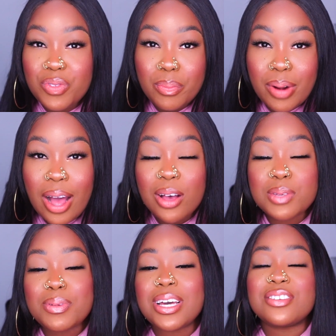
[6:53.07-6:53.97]
brows
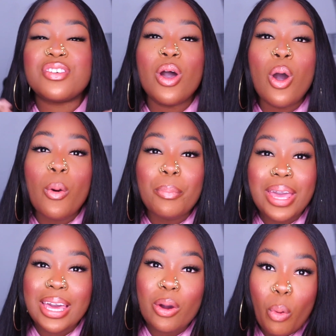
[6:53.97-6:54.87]
because
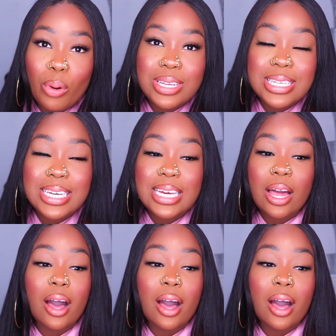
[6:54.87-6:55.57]
being in quarantine,